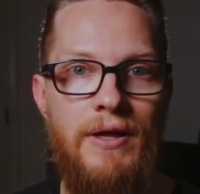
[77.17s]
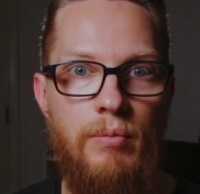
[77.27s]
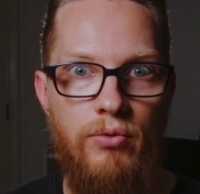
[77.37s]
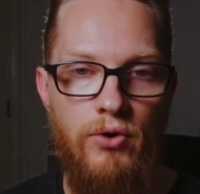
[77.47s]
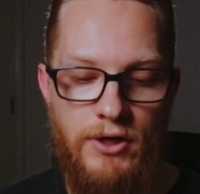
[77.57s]
the
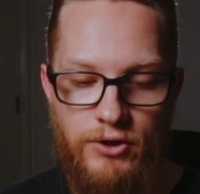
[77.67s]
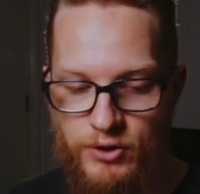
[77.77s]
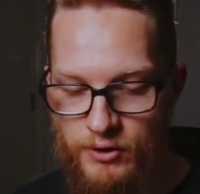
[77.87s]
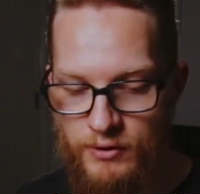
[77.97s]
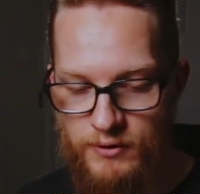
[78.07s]

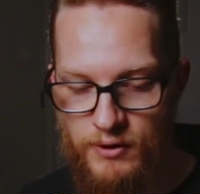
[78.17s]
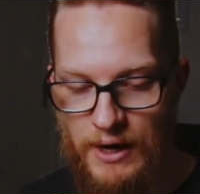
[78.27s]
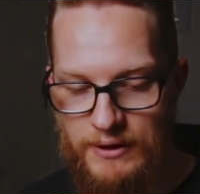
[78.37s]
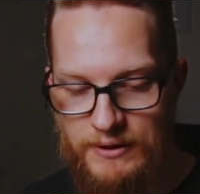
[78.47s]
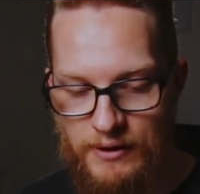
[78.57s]
bridge. So
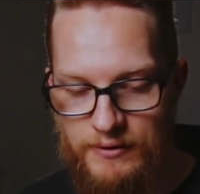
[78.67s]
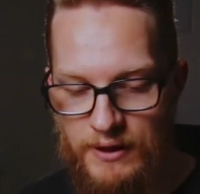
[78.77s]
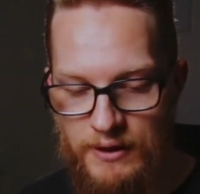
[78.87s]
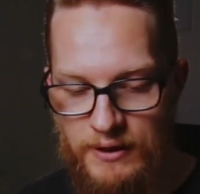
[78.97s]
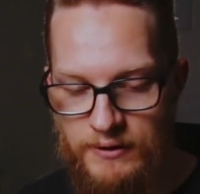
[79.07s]
that sounds
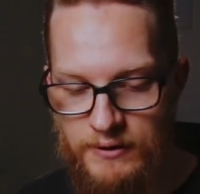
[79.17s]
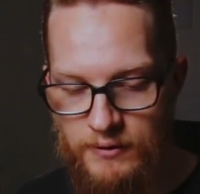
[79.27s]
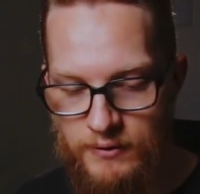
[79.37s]
like this.